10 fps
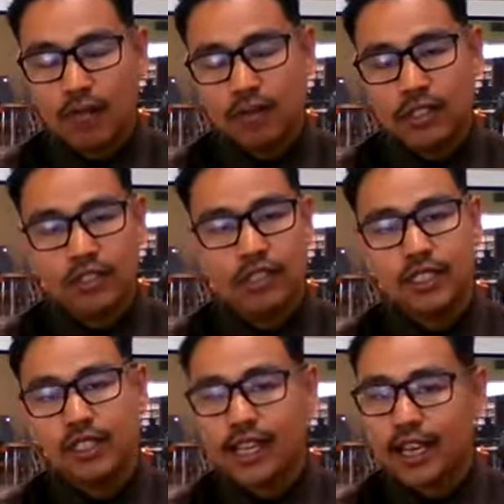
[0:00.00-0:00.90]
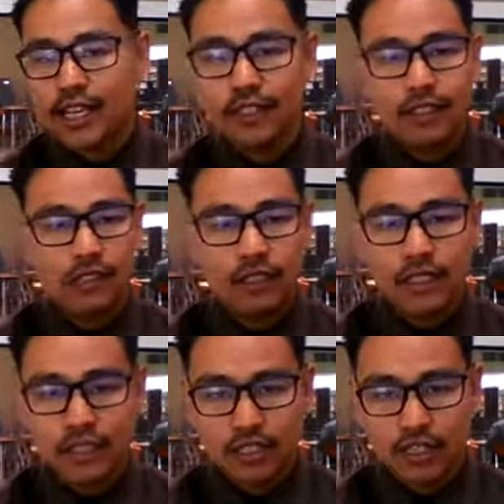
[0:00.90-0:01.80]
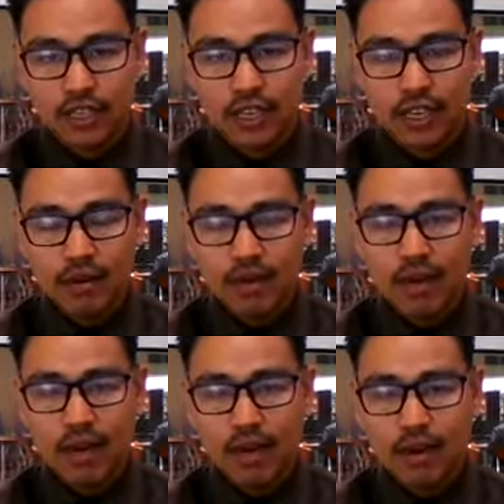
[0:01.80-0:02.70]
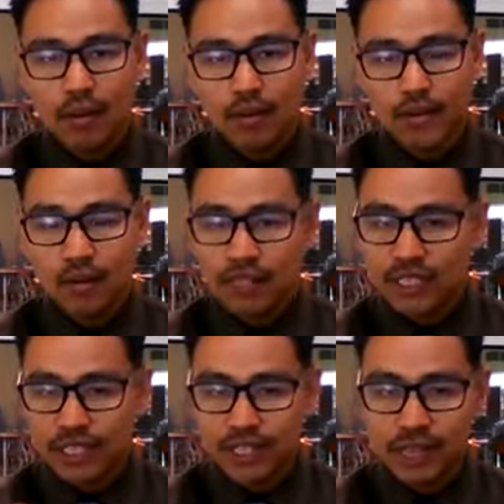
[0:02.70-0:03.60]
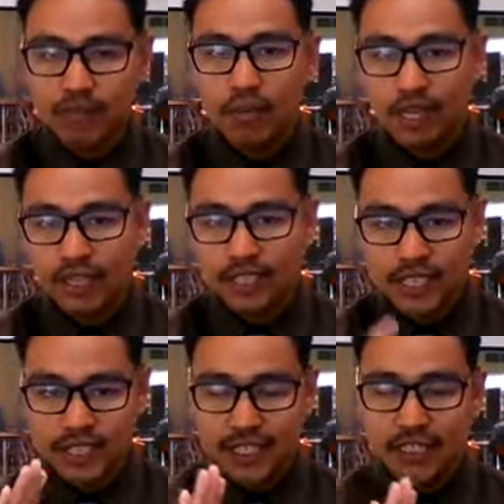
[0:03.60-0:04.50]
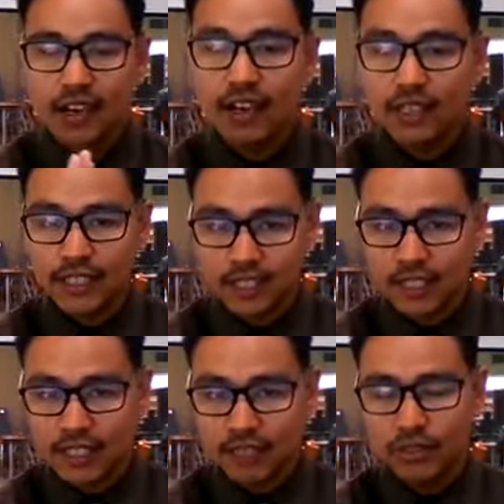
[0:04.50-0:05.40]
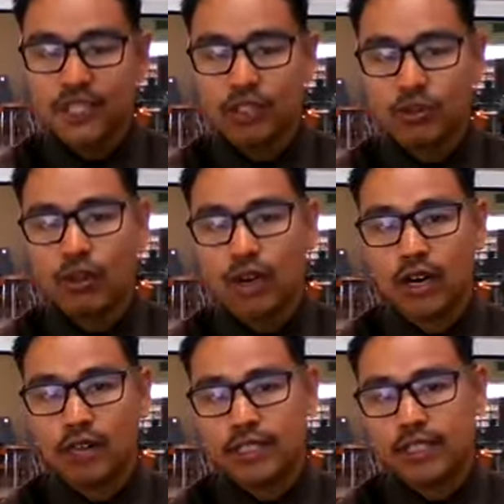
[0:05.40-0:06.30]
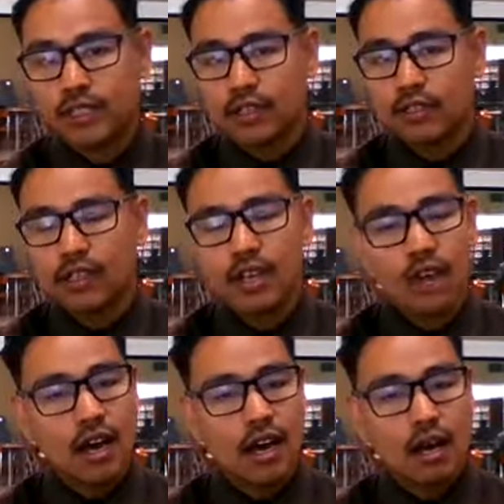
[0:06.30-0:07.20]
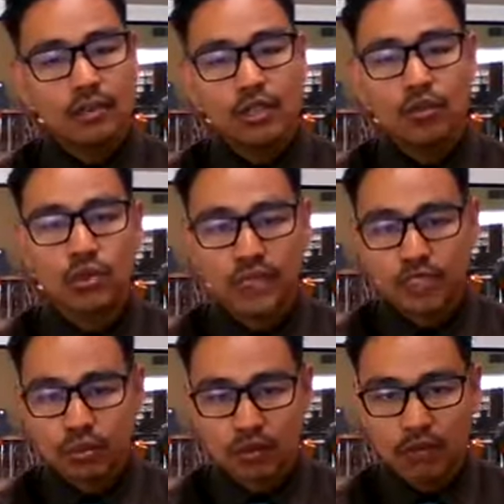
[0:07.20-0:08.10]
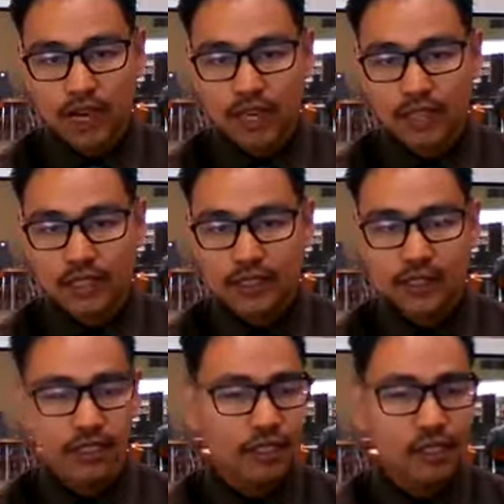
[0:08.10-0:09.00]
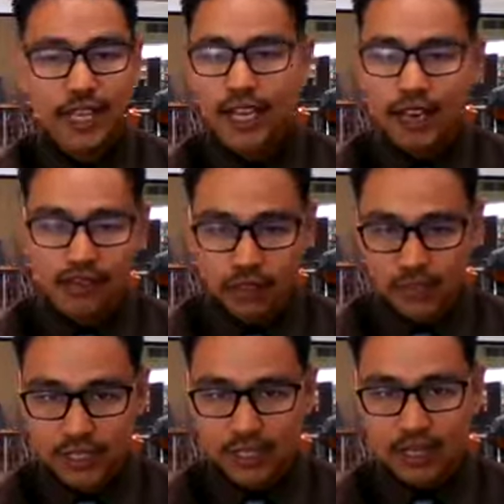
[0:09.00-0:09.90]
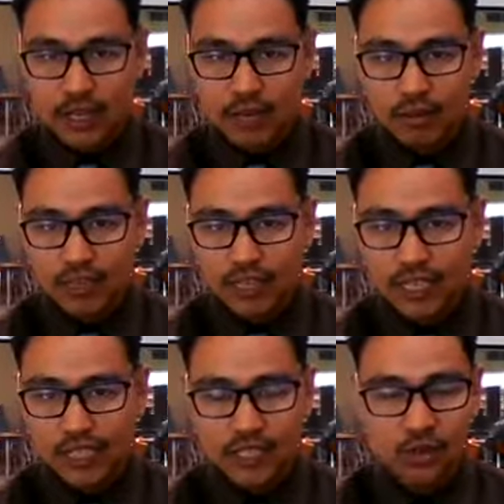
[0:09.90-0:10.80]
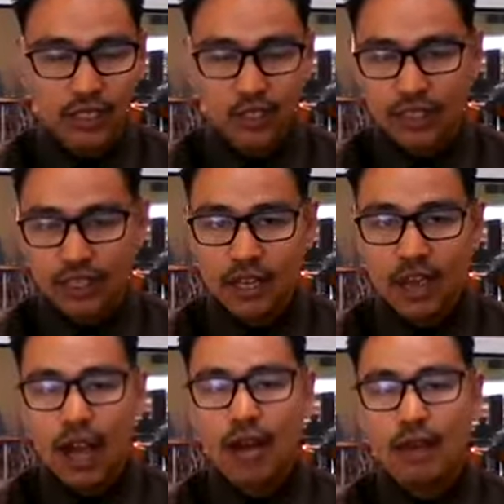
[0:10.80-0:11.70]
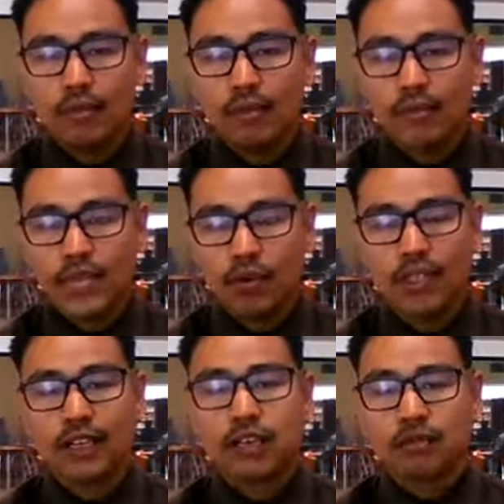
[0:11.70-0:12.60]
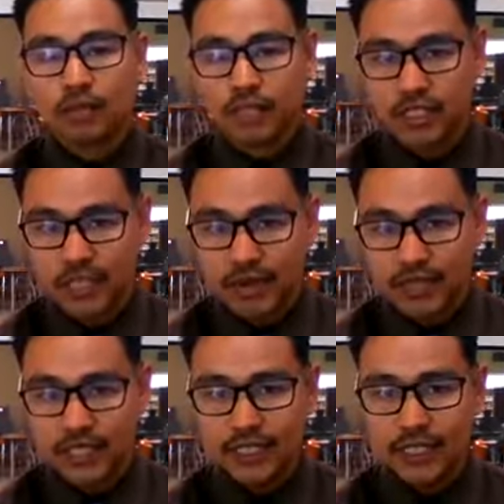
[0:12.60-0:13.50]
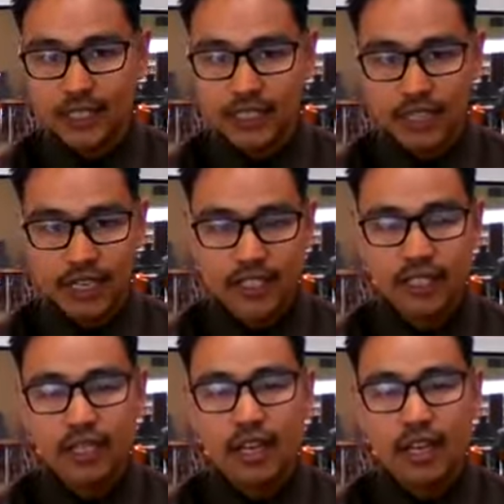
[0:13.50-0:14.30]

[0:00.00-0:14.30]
For the student that loses their job, they would check that box, and then on there, it would say the requirements. So student would need to provide, you know, a layoff notice indicating when they were let go from their job. In addition to that,